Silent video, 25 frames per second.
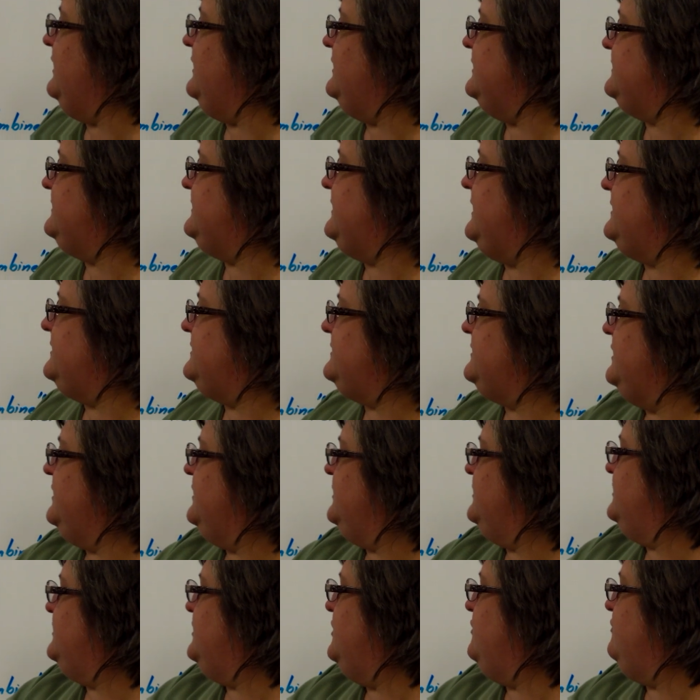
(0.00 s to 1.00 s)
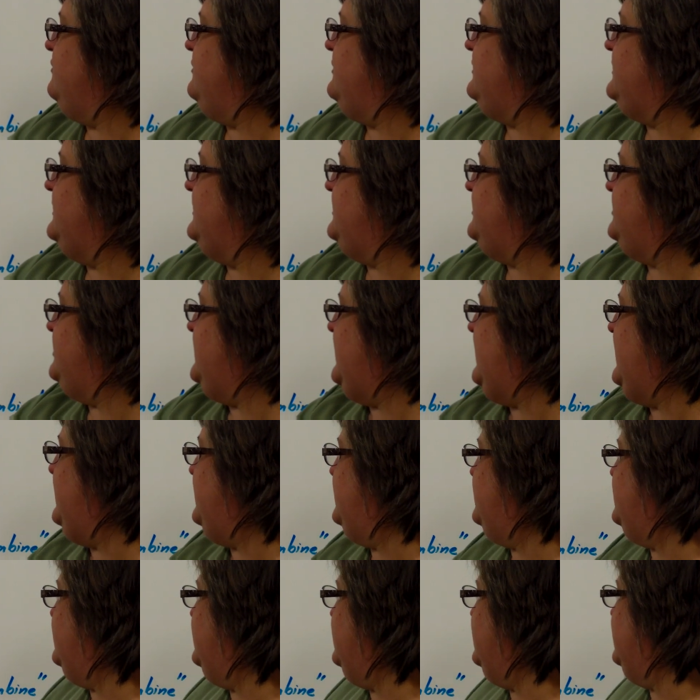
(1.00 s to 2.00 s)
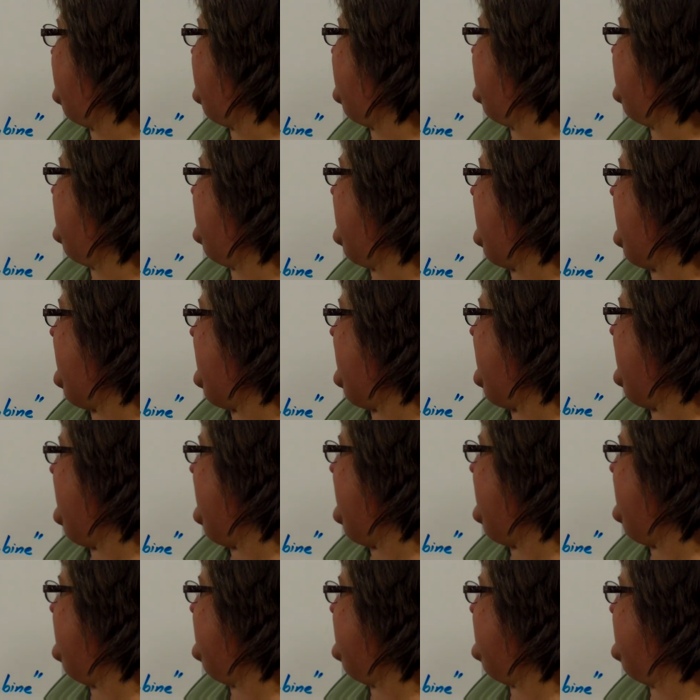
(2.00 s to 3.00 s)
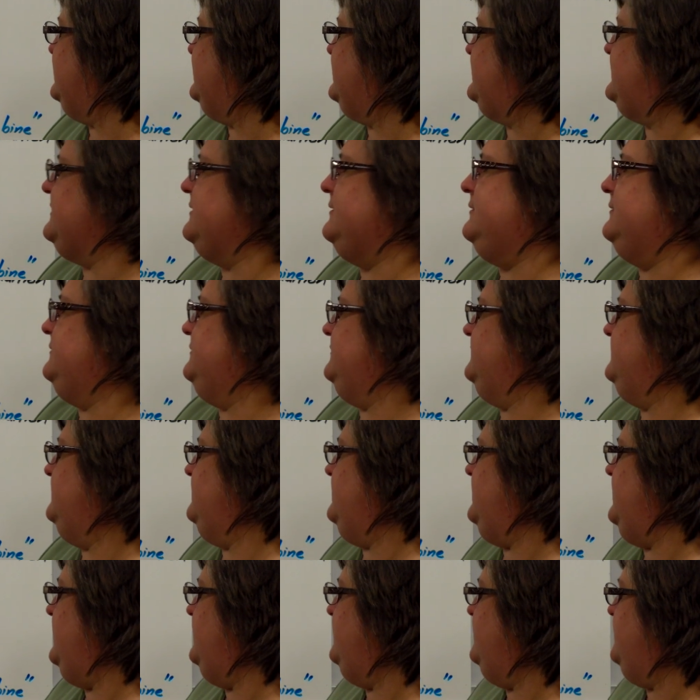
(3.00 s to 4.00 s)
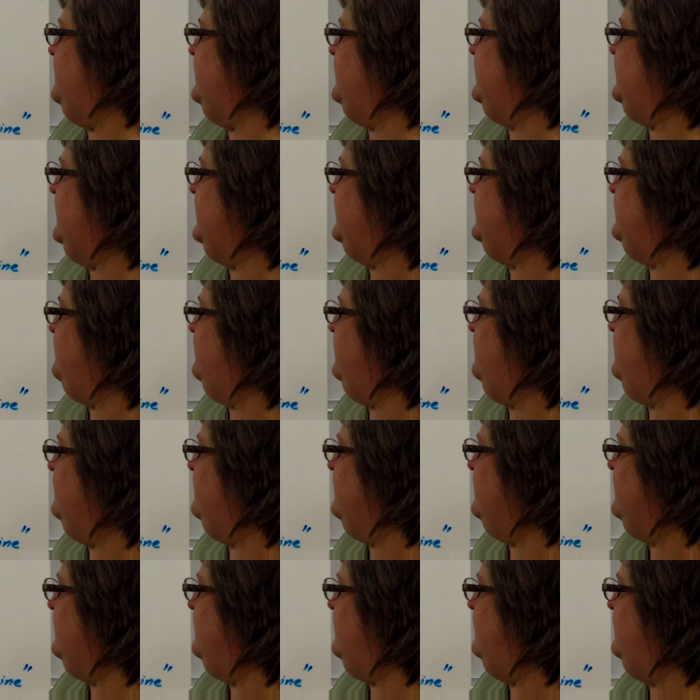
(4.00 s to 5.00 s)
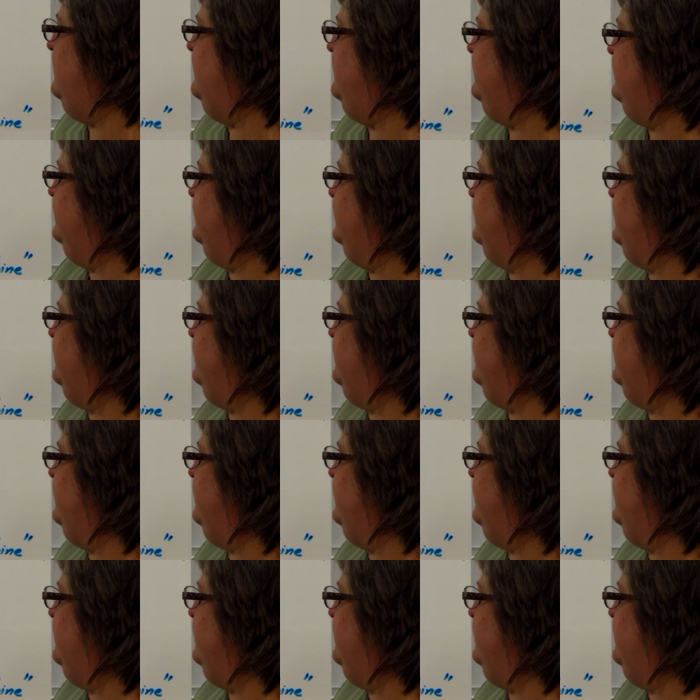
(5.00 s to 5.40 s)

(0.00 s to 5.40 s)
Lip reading: in a sense. So to change the signs, and notice that's plural,